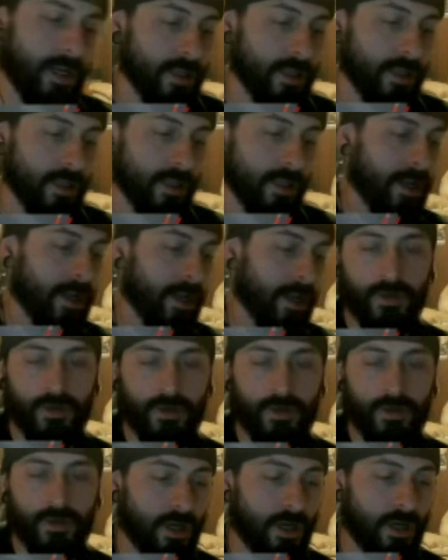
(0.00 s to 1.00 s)
they're ripping us
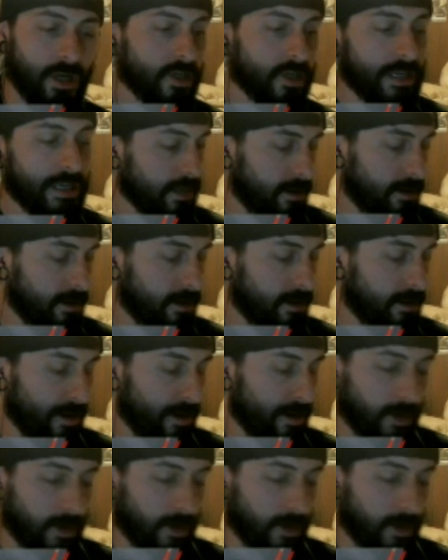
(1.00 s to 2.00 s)
off.
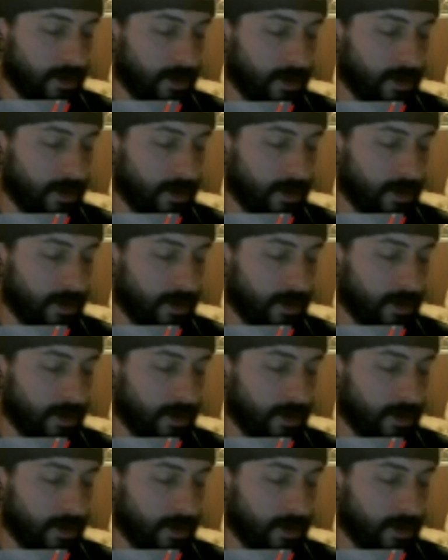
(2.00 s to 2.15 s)
Homie,